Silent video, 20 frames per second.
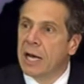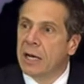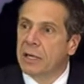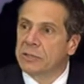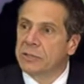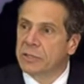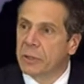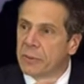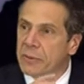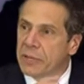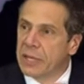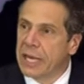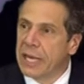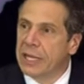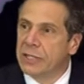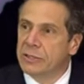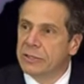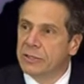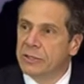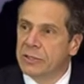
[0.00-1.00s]
Some of the
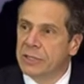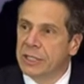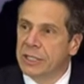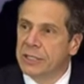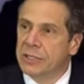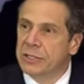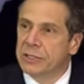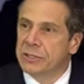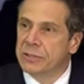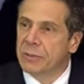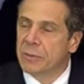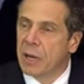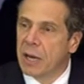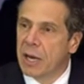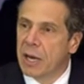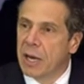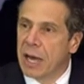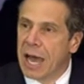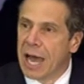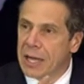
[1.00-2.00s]
agencies
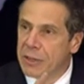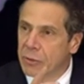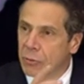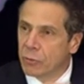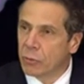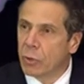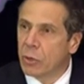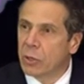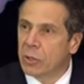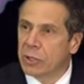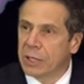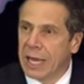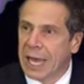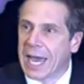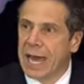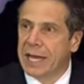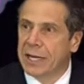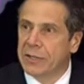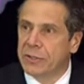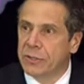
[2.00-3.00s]
had the wrong
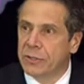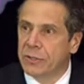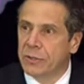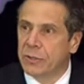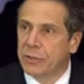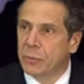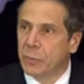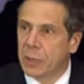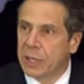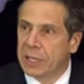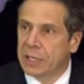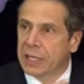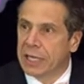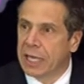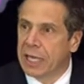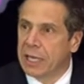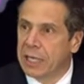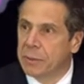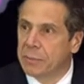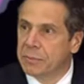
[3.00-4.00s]
attitude when it
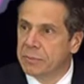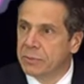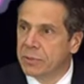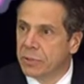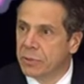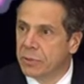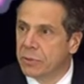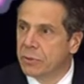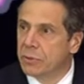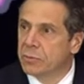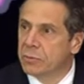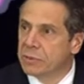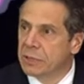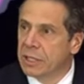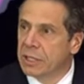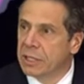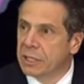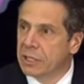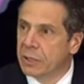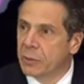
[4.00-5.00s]
came to
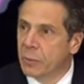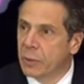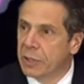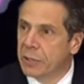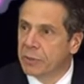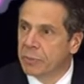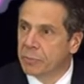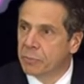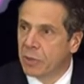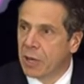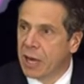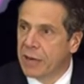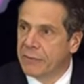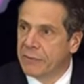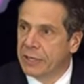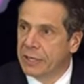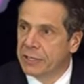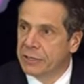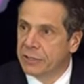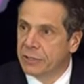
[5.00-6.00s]
dealing with
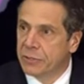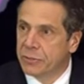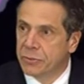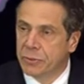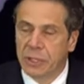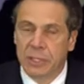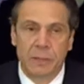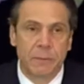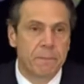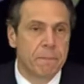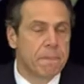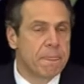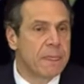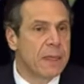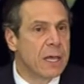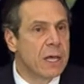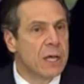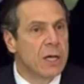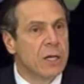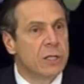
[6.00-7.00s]
private industry.
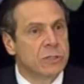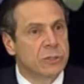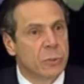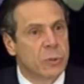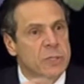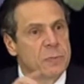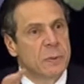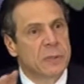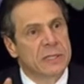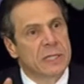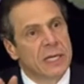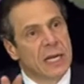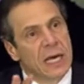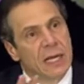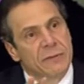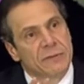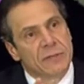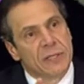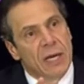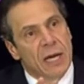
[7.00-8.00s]
So we spent a
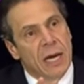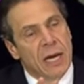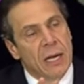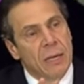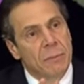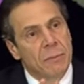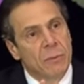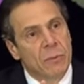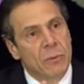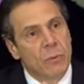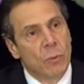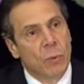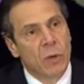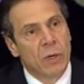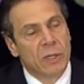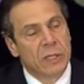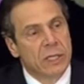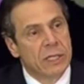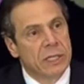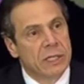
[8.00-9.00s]
lot of time
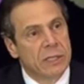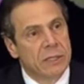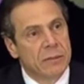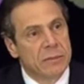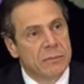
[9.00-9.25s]
working,